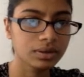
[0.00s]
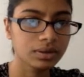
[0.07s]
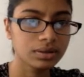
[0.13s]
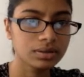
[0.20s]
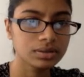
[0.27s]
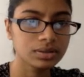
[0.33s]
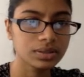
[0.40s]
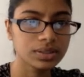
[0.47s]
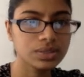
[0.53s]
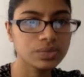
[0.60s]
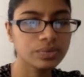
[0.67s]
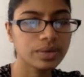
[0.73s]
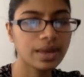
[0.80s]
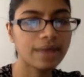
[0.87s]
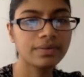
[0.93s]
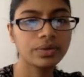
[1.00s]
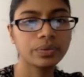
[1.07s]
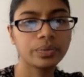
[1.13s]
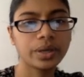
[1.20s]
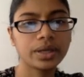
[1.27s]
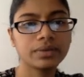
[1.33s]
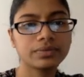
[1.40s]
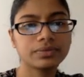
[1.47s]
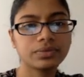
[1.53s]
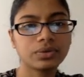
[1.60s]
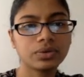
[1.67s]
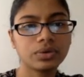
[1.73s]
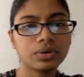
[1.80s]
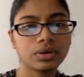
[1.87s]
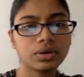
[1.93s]
So let's have it wait
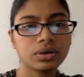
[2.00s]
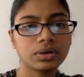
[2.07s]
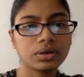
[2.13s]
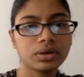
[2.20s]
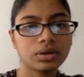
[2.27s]
for,